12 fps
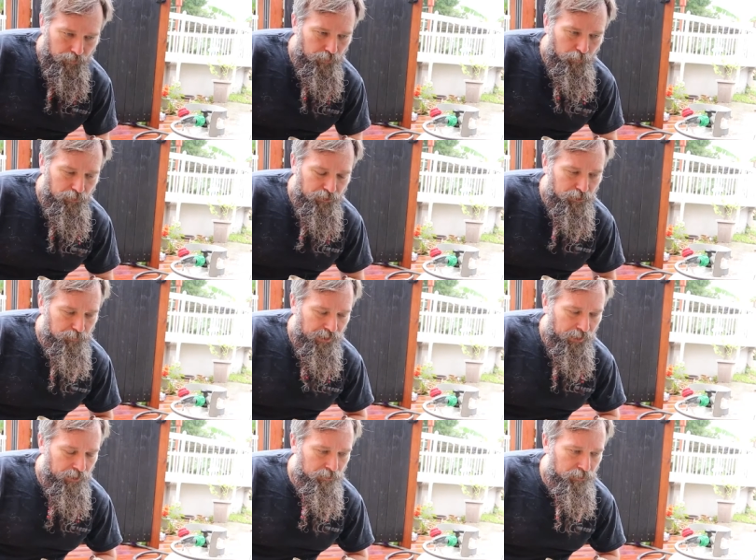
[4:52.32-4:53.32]
It will
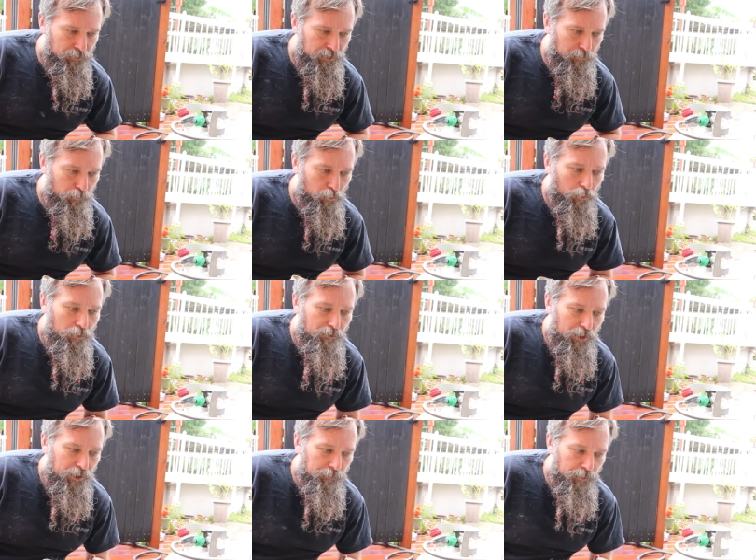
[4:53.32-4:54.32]
expand. You'll get more
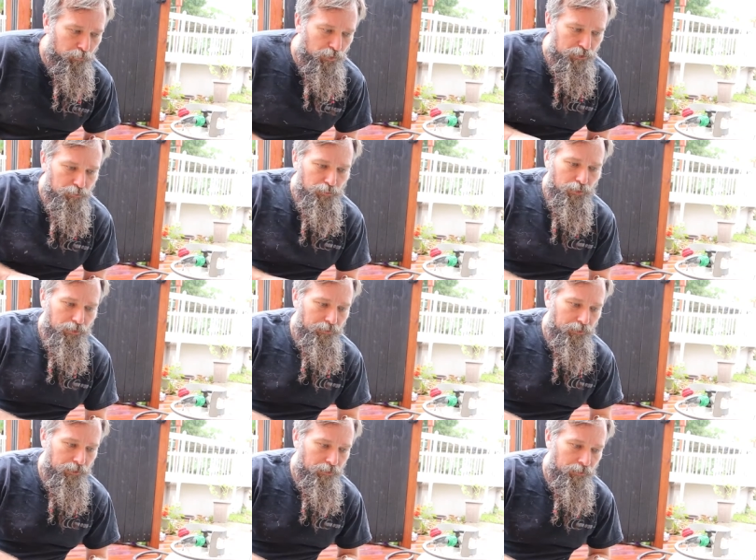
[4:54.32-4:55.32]
volume than what you put
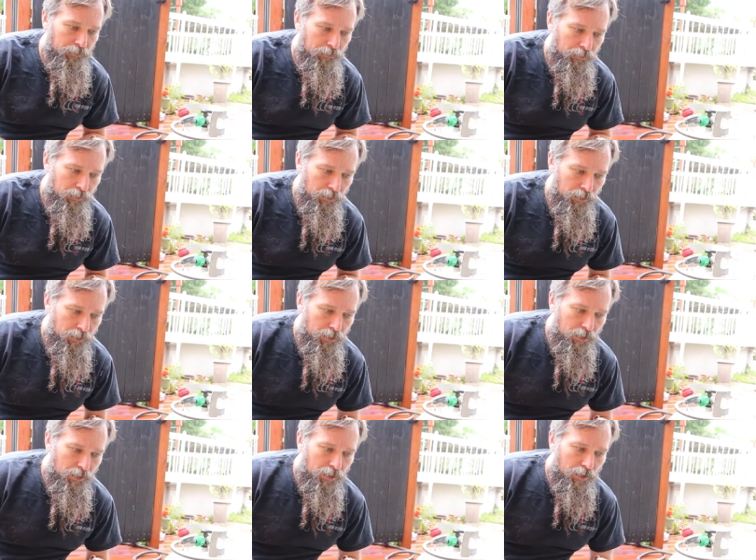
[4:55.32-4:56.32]
in there.
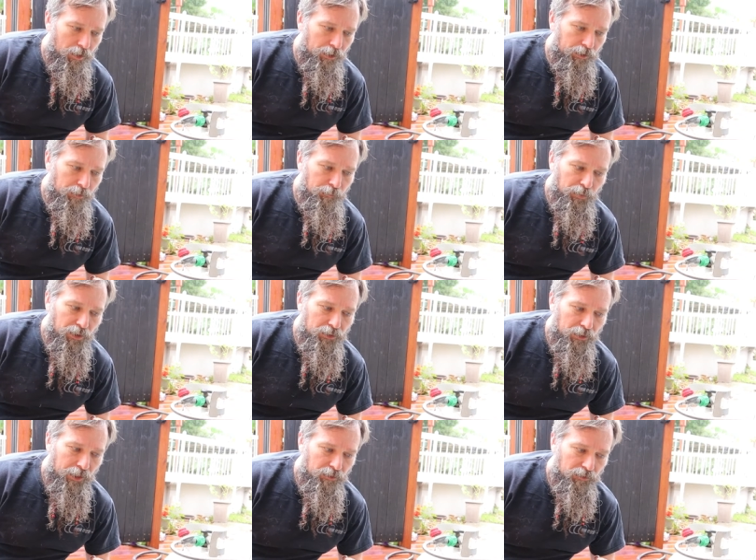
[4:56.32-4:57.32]
Uh,
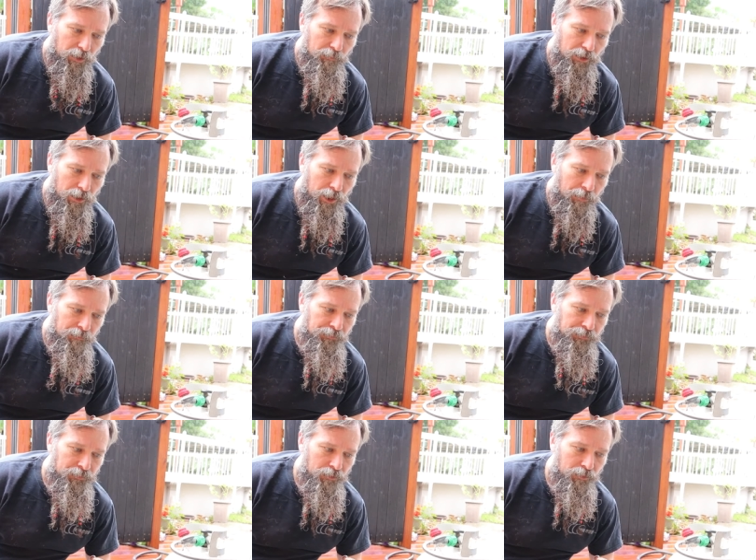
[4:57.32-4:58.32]
but at the same time,
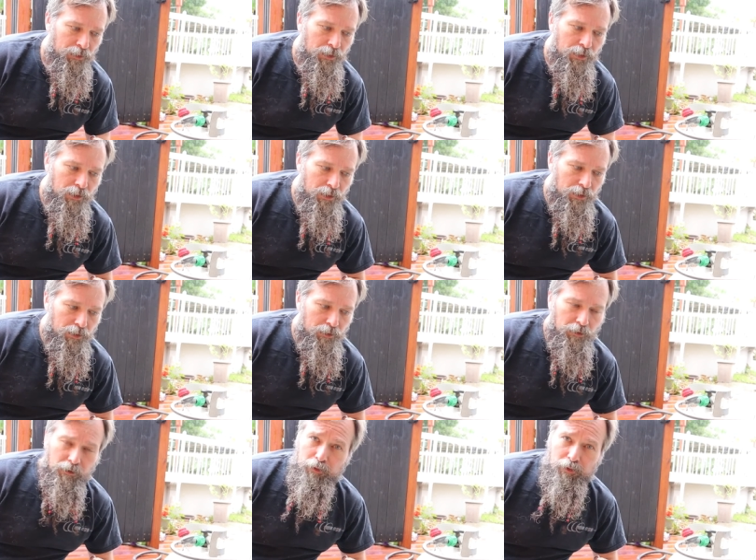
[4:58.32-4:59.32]

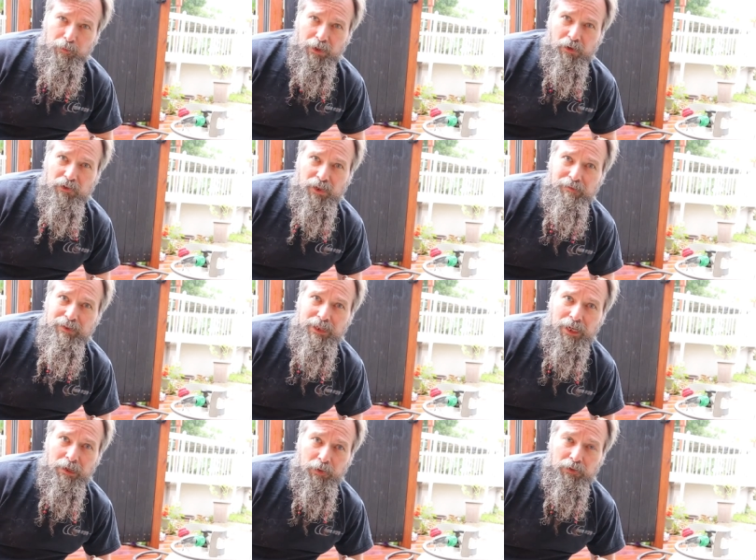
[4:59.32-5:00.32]
you're going to lose about
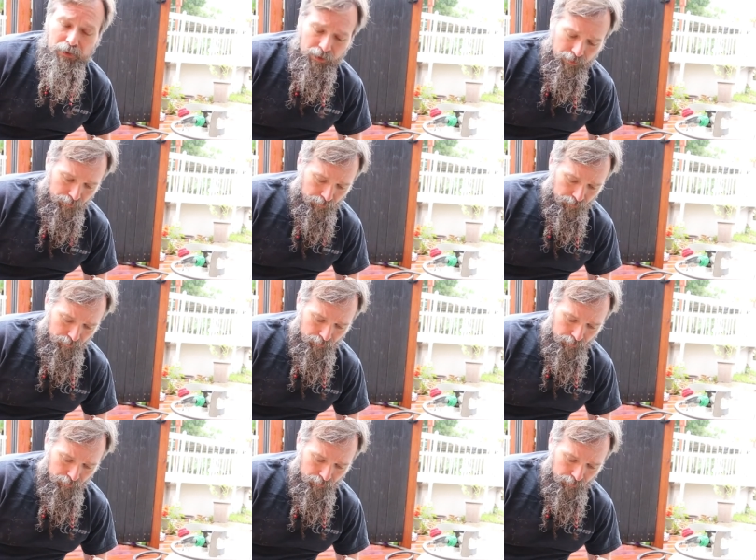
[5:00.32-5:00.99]
17%.